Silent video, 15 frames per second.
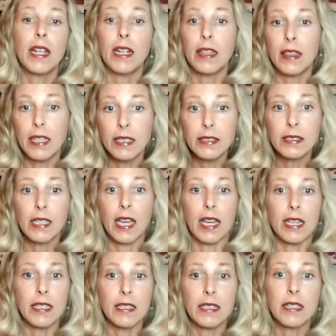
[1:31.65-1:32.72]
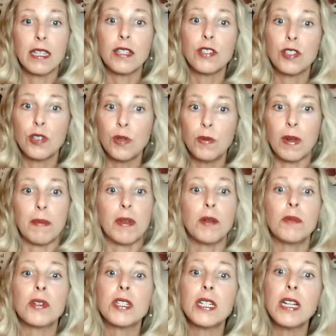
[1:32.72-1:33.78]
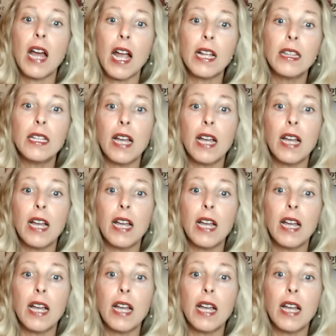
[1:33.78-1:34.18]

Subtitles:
In this case, these 2 women were denied